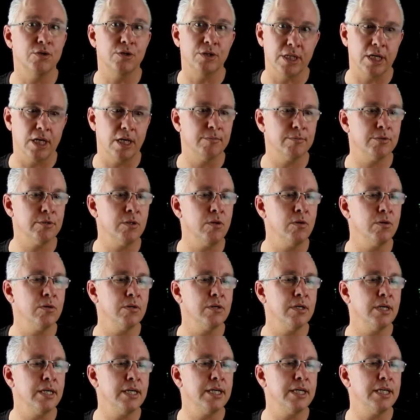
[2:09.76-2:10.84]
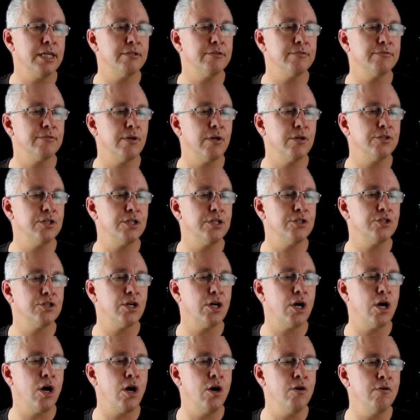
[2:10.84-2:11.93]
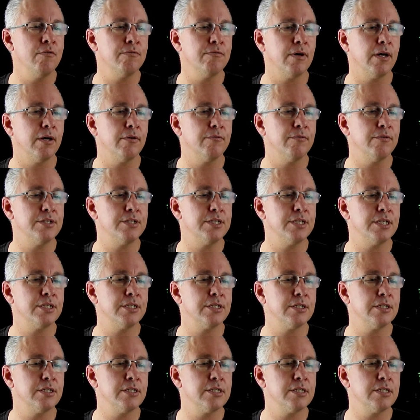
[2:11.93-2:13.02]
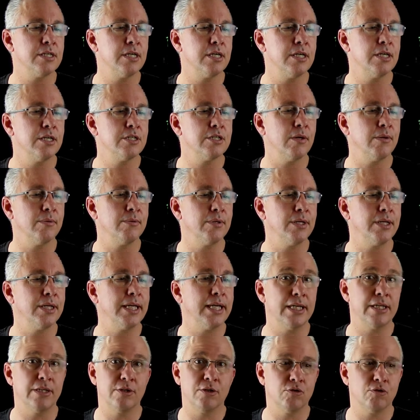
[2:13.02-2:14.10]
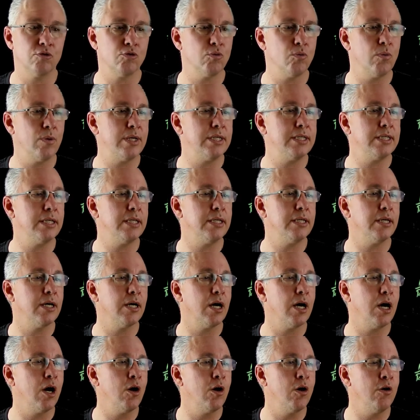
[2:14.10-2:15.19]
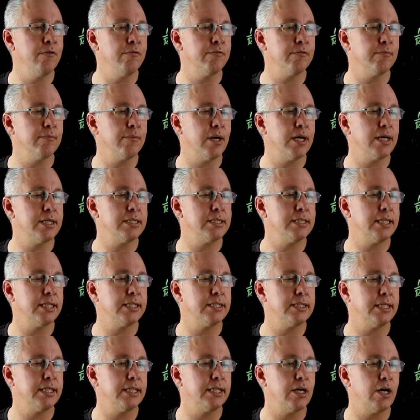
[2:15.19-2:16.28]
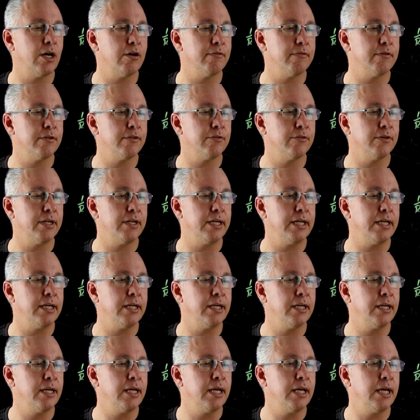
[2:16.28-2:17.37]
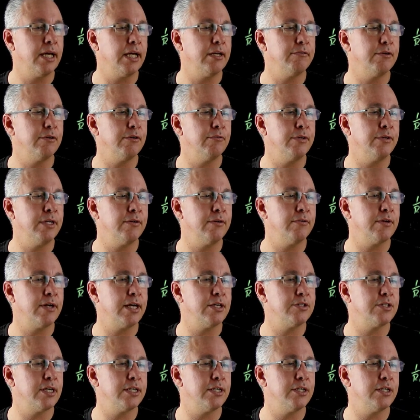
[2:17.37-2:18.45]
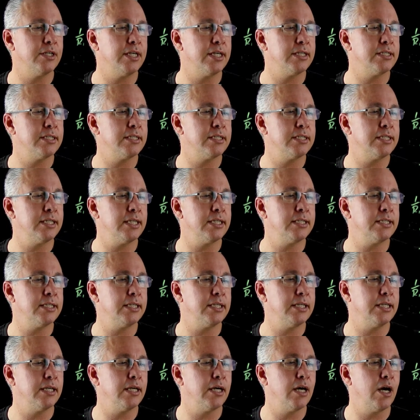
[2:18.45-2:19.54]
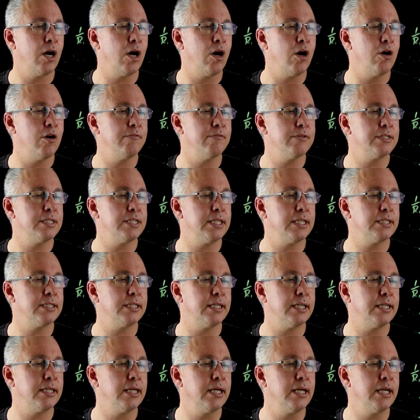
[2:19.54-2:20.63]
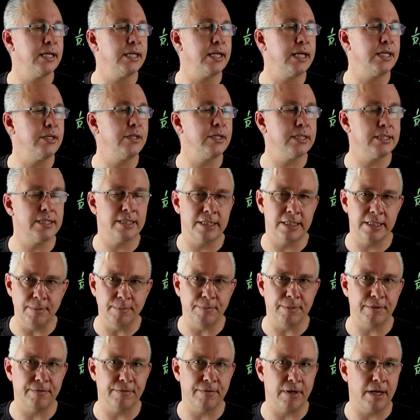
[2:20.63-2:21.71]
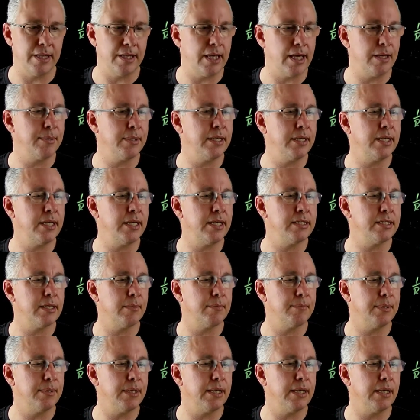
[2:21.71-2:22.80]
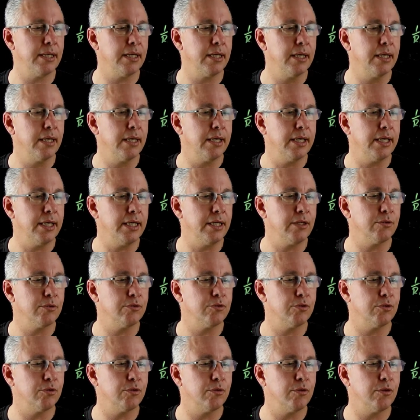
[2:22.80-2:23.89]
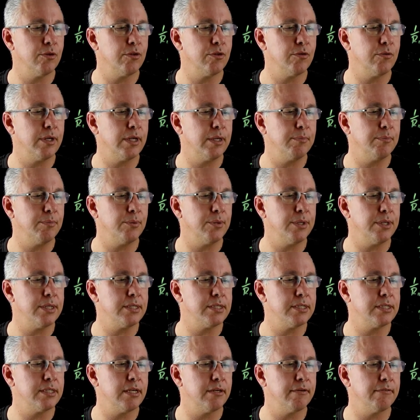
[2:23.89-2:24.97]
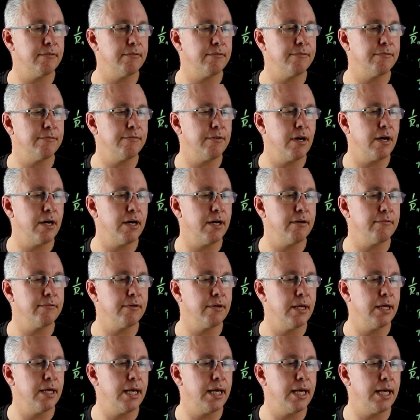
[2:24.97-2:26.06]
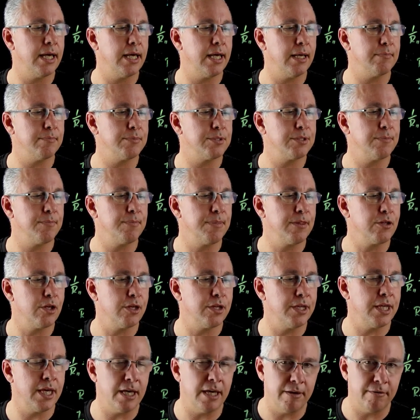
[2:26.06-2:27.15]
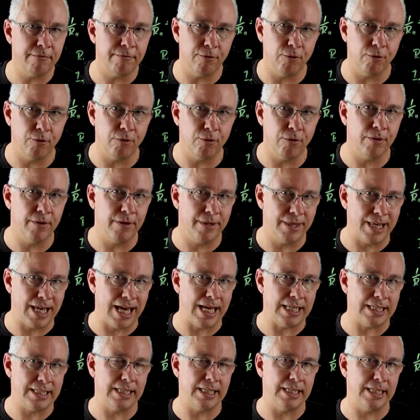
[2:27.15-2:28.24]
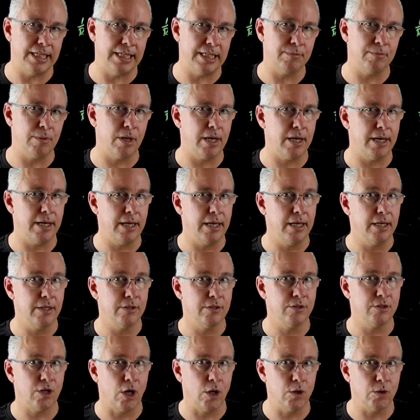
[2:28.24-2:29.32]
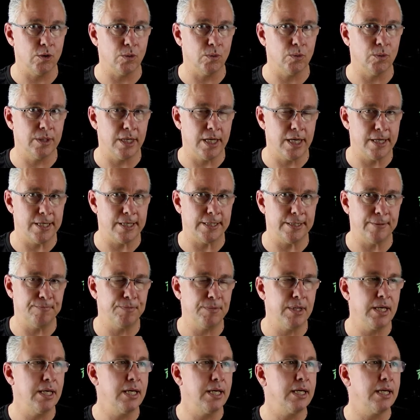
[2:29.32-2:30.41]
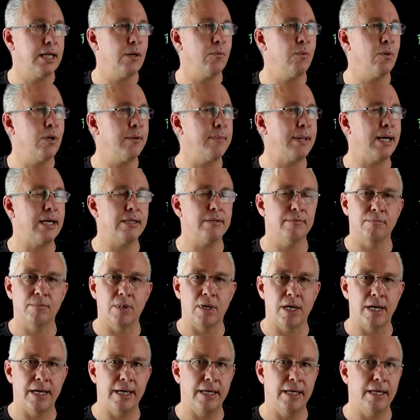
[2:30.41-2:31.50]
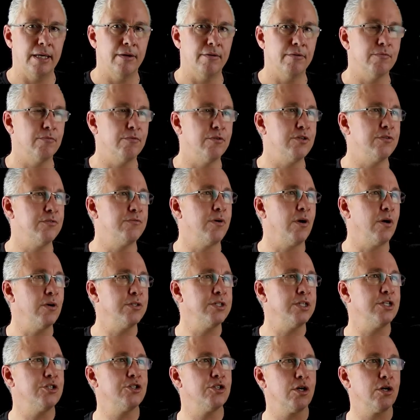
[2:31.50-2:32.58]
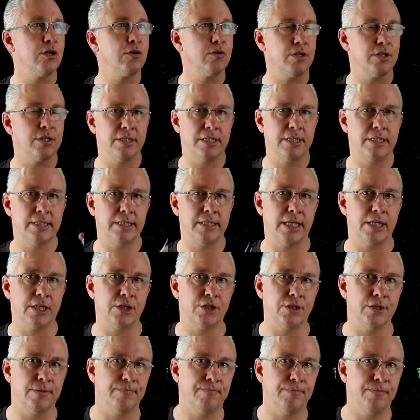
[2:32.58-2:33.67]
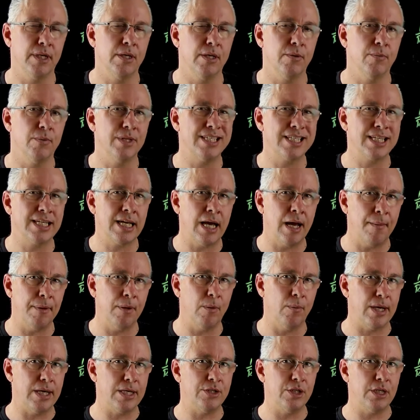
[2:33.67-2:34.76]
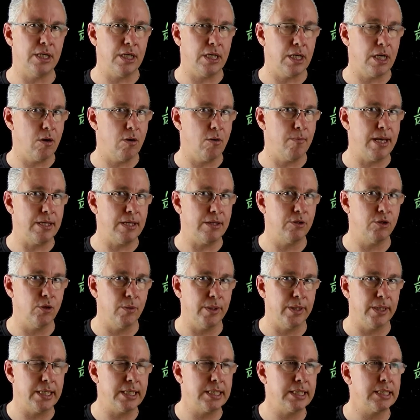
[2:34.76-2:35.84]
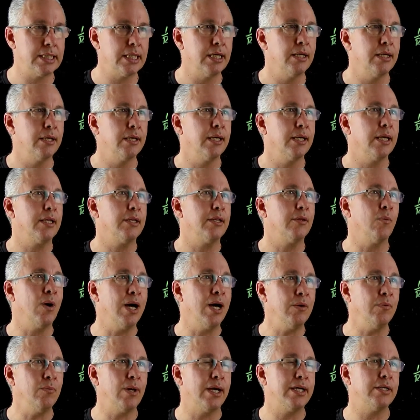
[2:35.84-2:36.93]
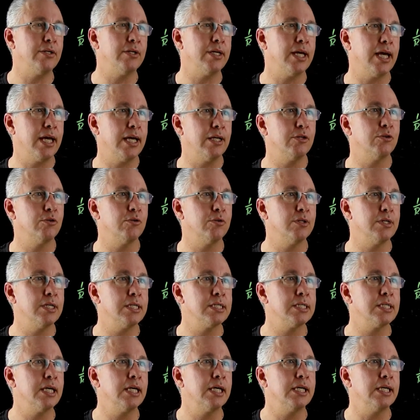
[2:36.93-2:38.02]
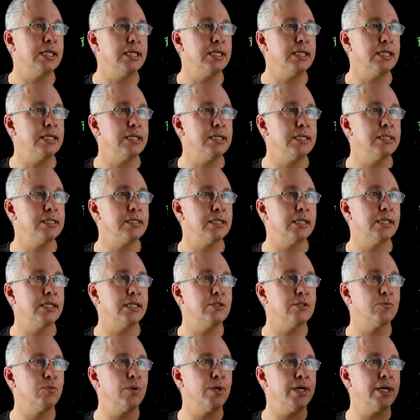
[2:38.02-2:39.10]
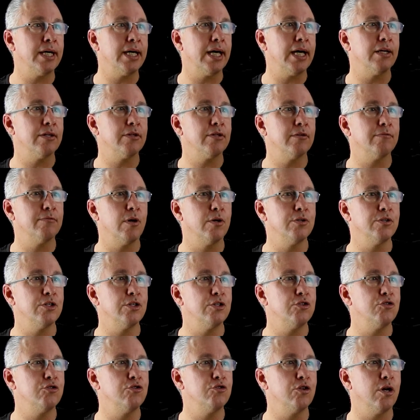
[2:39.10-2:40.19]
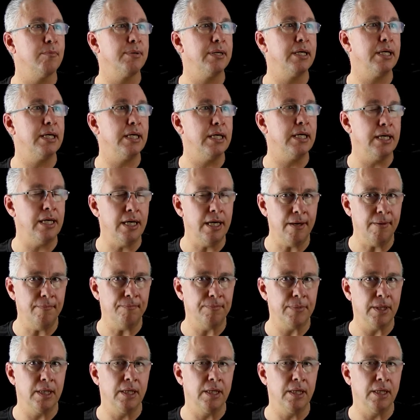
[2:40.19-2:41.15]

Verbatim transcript: using Ohm's law, is voltage over resistance. So I'm going to get 20 over my 16 over 3. And if you rearrange that, you get 60 over 16. Now you can simplify that, but it ends up being equal to 3.75 amps. So therefore, that is my total current. Now what about my voltage across this section? Well, there's a couple of ways you can go about doing this. The one way you can do this is, is work out the voltage drop here